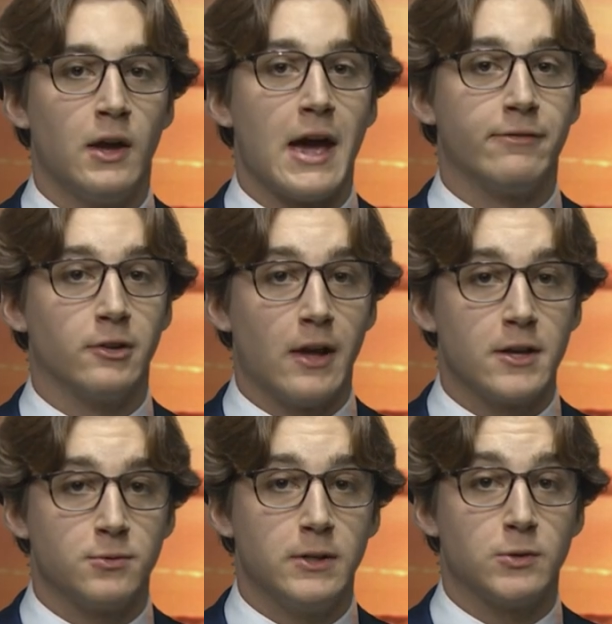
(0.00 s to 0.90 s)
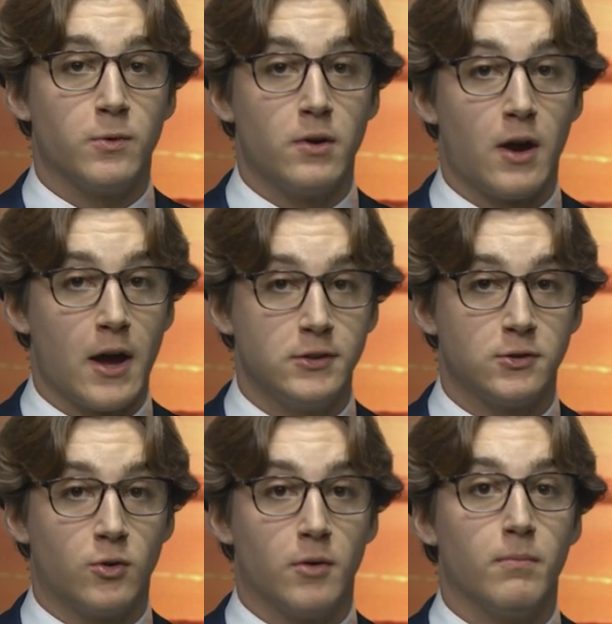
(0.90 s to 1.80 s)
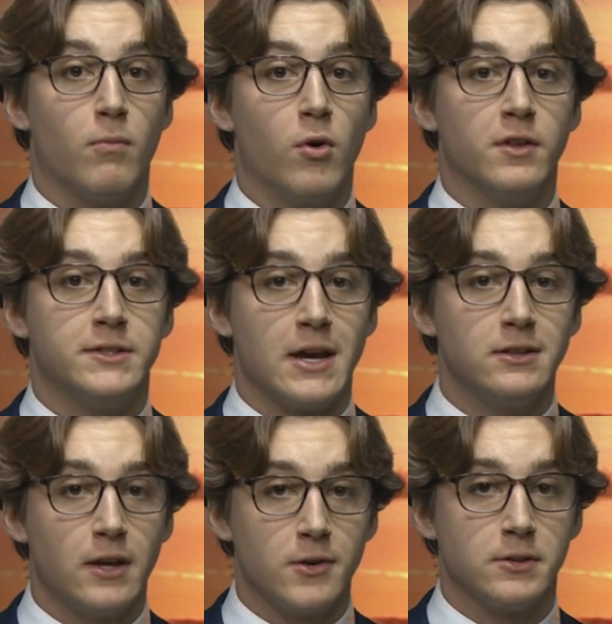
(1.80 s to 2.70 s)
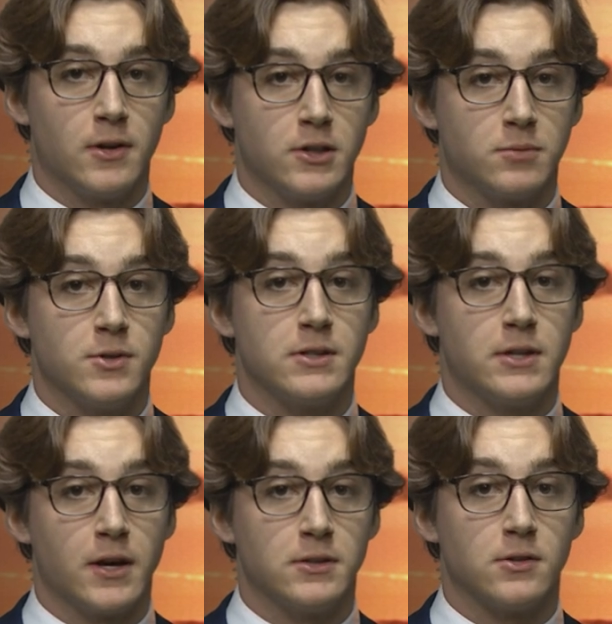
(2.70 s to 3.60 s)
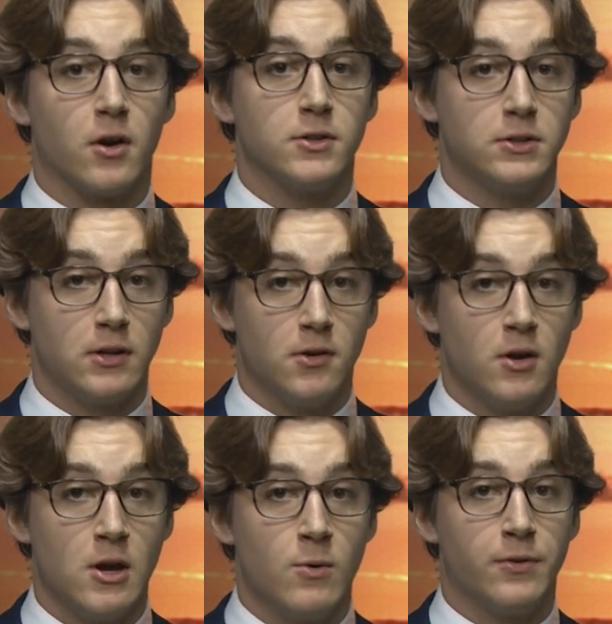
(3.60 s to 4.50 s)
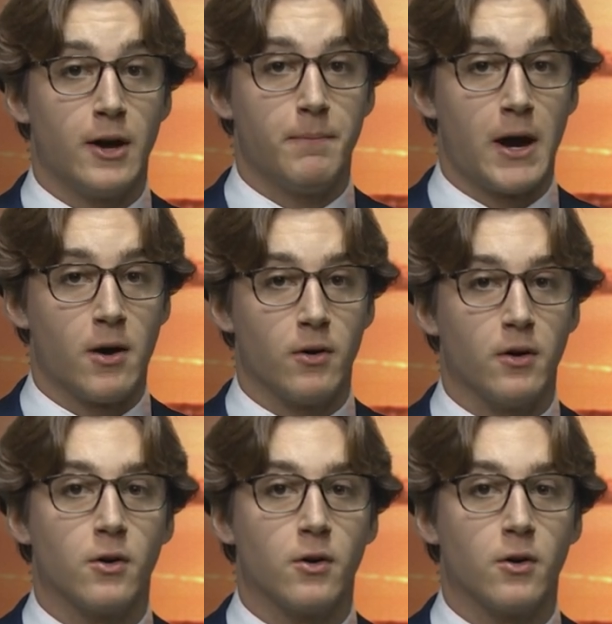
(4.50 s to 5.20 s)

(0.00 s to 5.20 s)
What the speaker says: After last week's ice storm, more than 10,000 customers in Texas are still without power,